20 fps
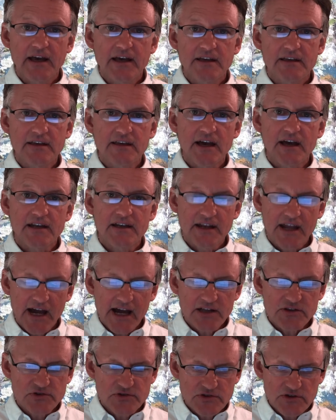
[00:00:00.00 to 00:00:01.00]
Yet
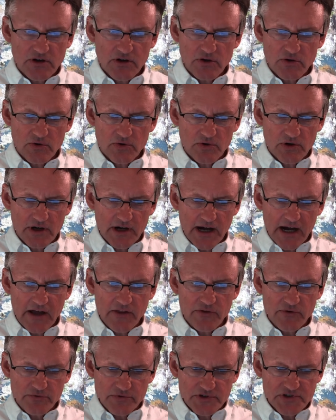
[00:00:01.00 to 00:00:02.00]
not so
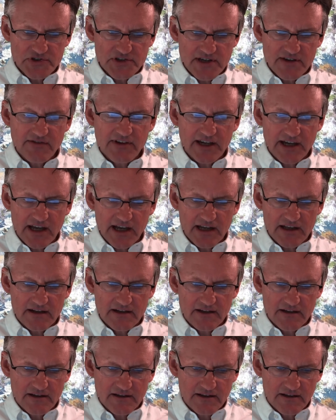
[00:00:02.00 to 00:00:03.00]
on the receiving
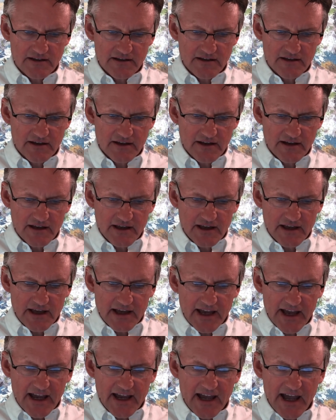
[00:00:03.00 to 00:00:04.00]
end.
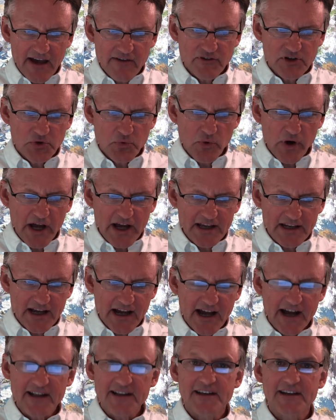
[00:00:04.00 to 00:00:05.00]
A heaven-wide
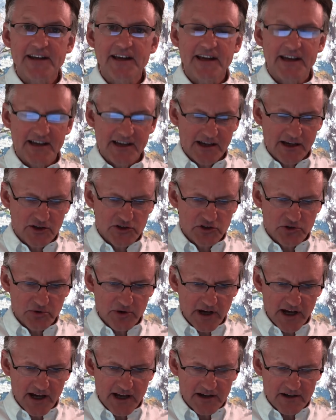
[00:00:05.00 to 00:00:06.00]
holiday in your
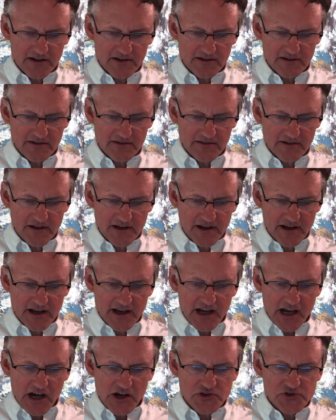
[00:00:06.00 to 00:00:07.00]
honor.
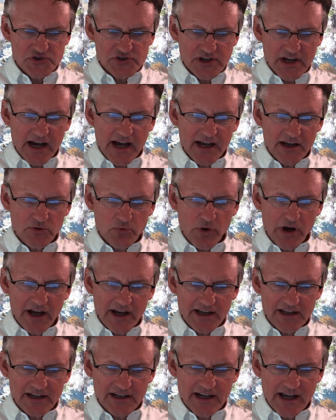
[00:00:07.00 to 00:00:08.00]
A
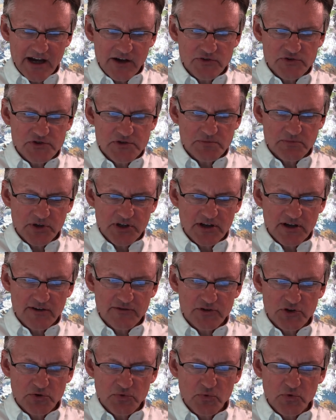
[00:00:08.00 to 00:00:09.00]
sky-wide announcement
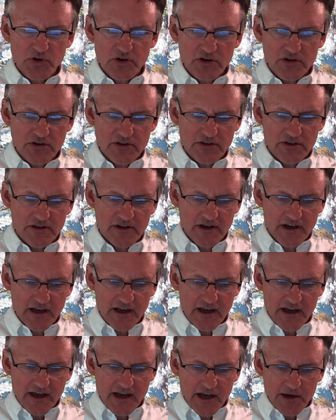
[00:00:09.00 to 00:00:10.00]
of your worth.
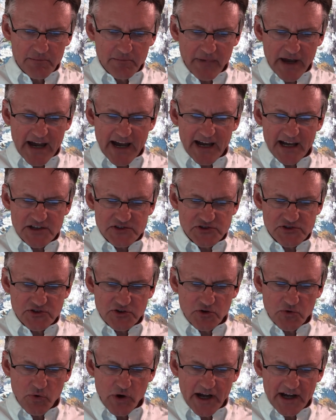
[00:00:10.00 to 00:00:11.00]

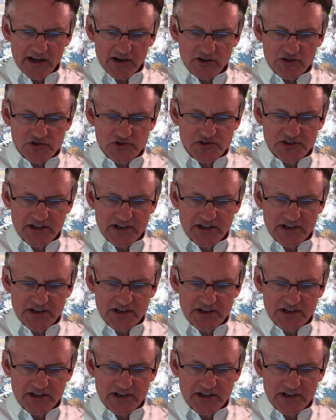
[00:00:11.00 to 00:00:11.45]
Masked choirs